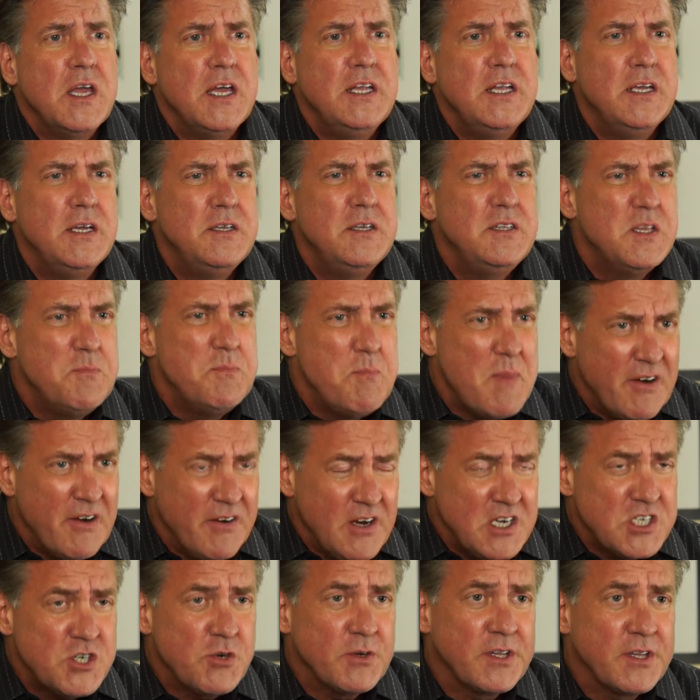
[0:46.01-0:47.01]
And the
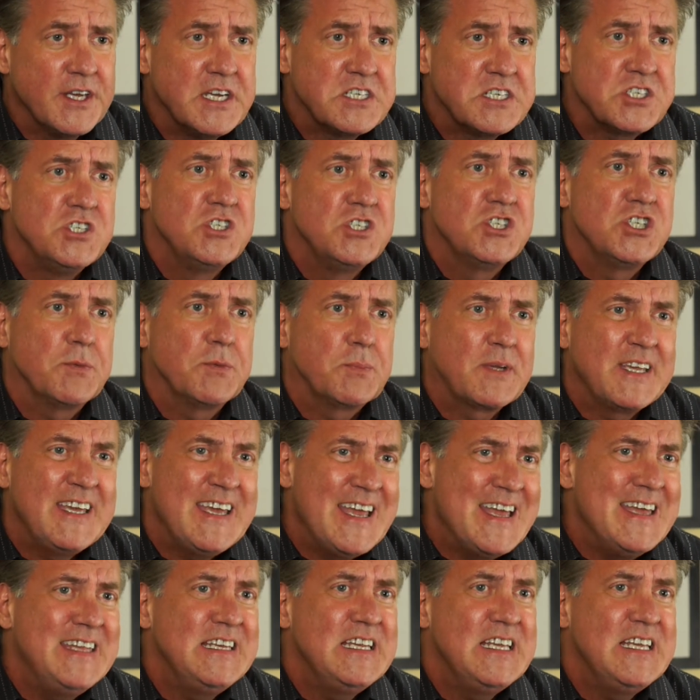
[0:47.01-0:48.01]
marriage relationship
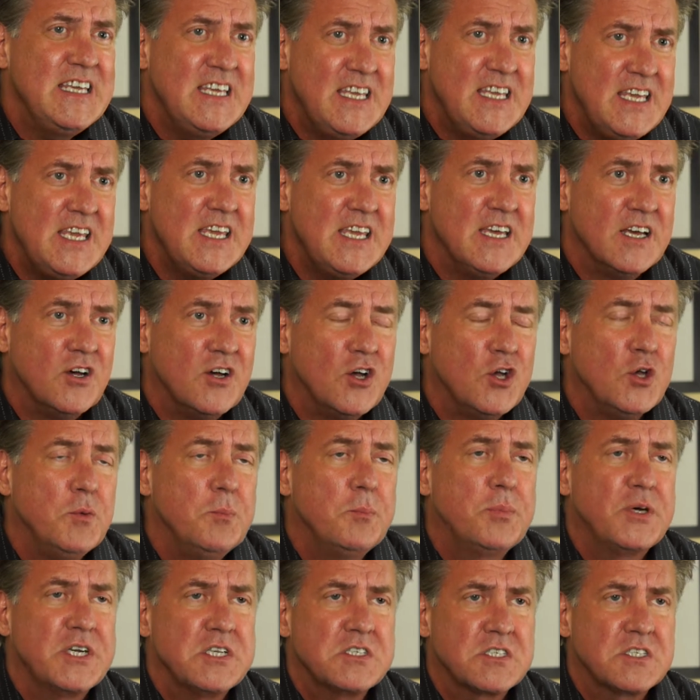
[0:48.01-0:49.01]
can
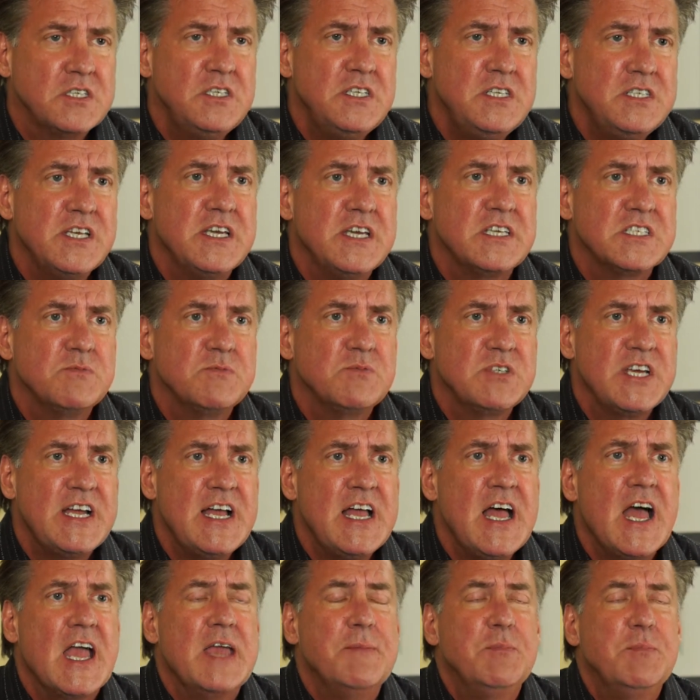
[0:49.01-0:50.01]
heal, but it's going to take some
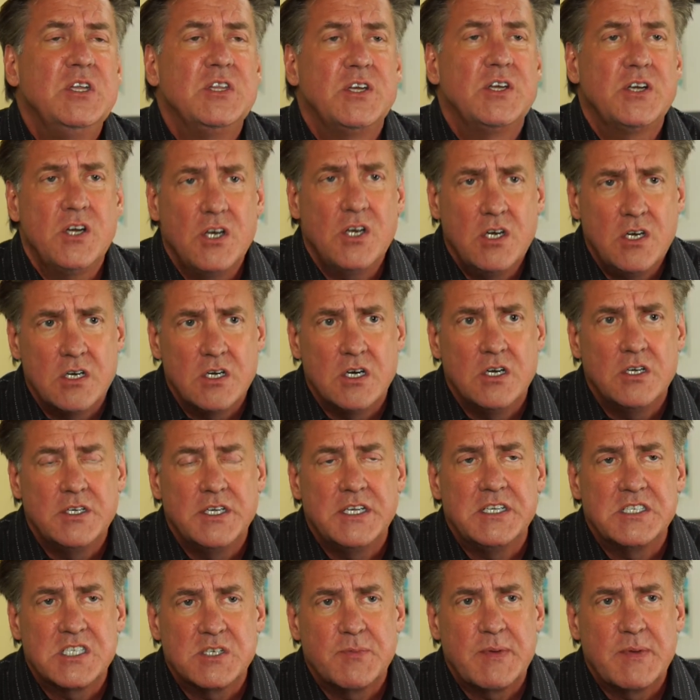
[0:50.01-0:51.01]
time, and the
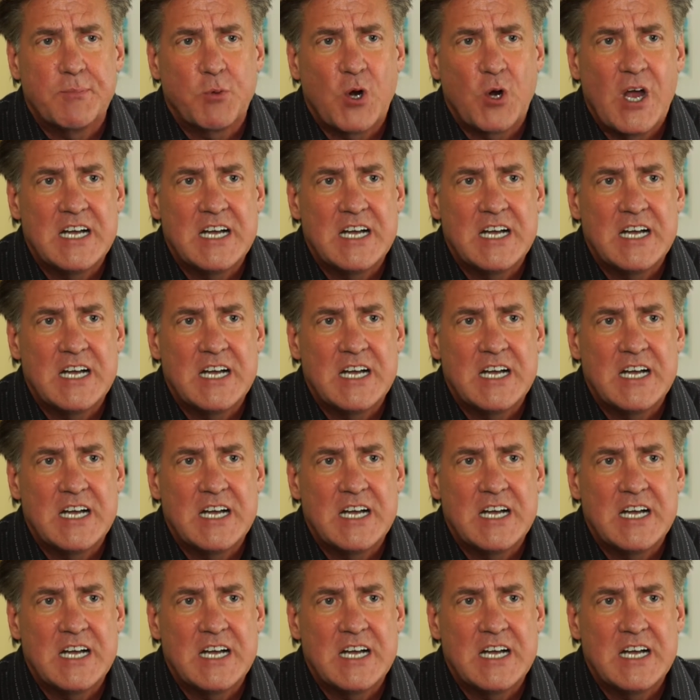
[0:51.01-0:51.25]
hurt needs to be